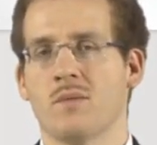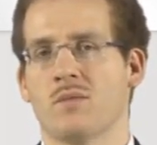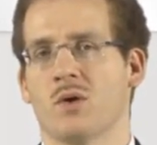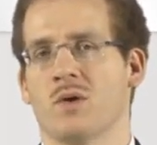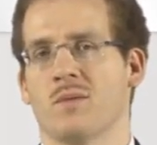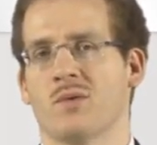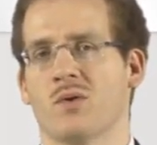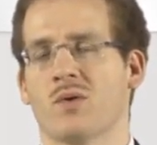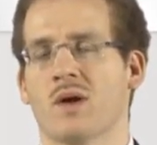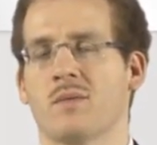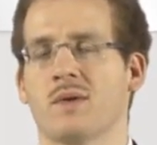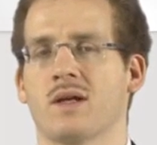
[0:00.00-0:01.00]
parallel
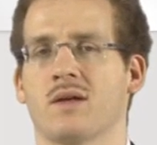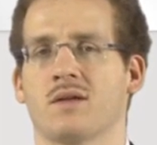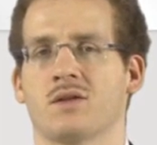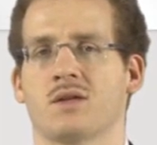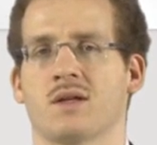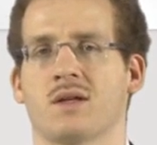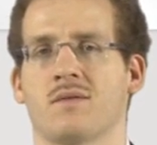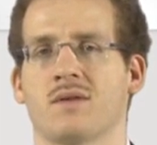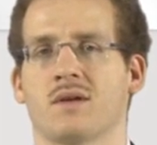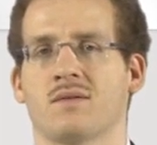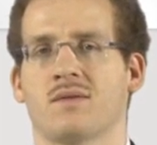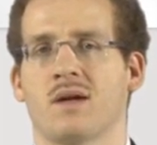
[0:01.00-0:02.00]
programming in the shared
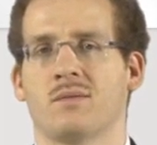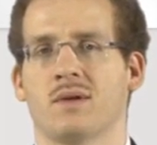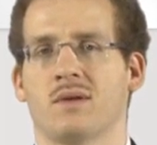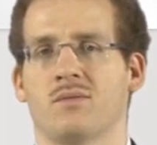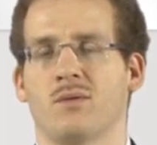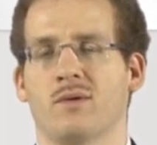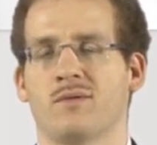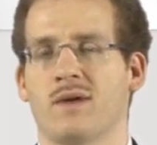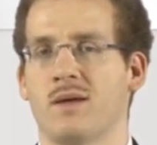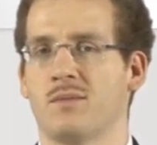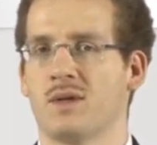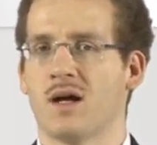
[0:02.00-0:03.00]
nothing environment with
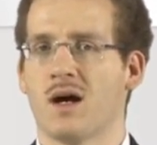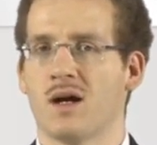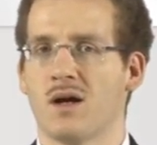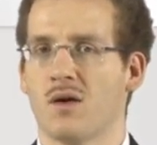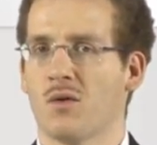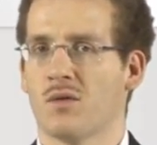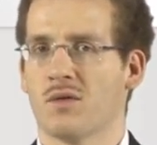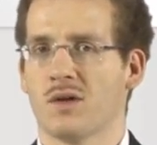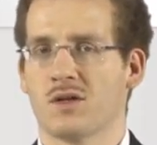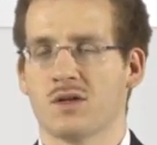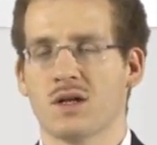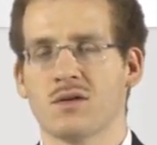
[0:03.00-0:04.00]
MPI or
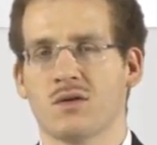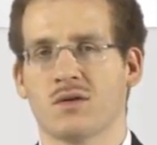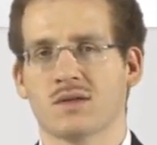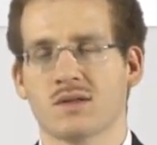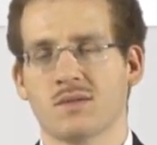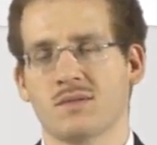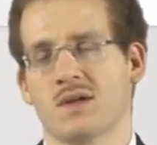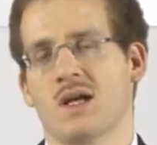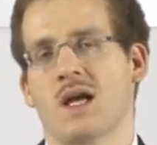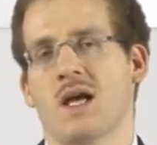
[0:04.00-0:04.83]
the channel concept.